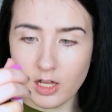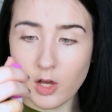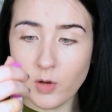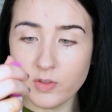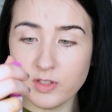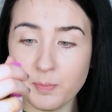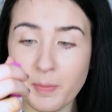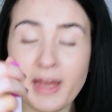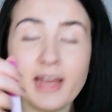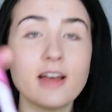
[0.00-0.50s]
oh,
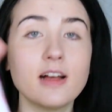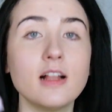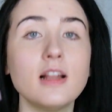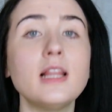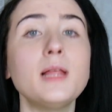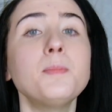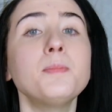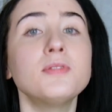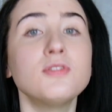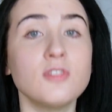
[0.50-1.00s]
it's by
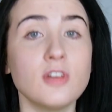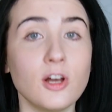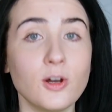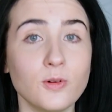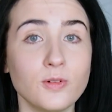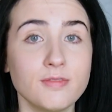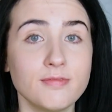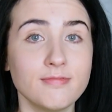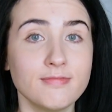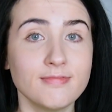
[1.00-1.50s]
Calypso.
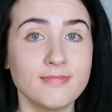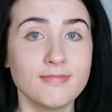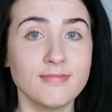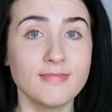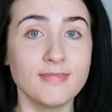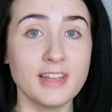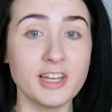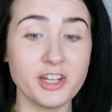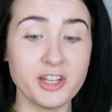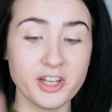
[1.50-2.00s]

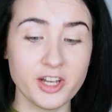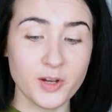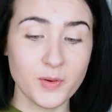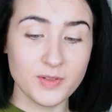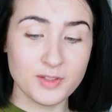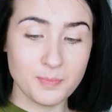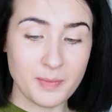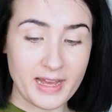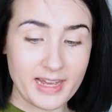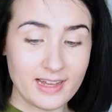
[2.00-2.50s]
There you go.
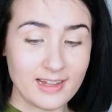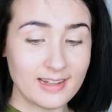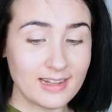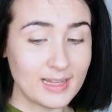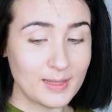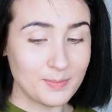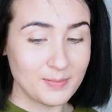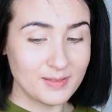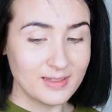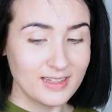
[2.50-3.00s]
It's by
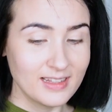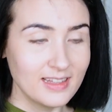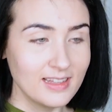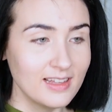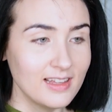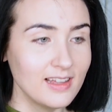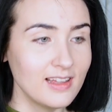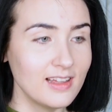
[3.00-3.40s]
Calypso.